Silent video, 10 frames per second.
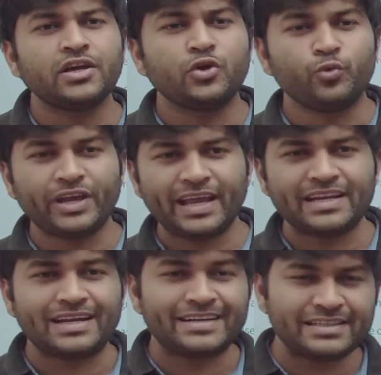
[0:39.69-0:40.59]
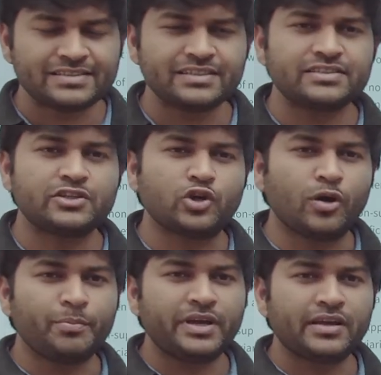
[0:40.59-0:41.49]
we can discuss the
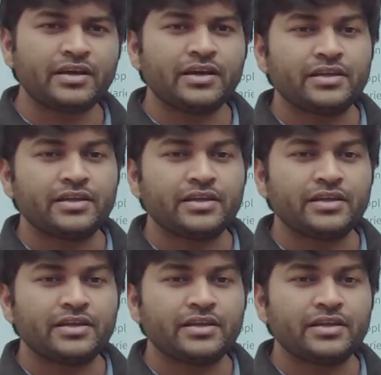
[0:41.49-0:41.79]
topic,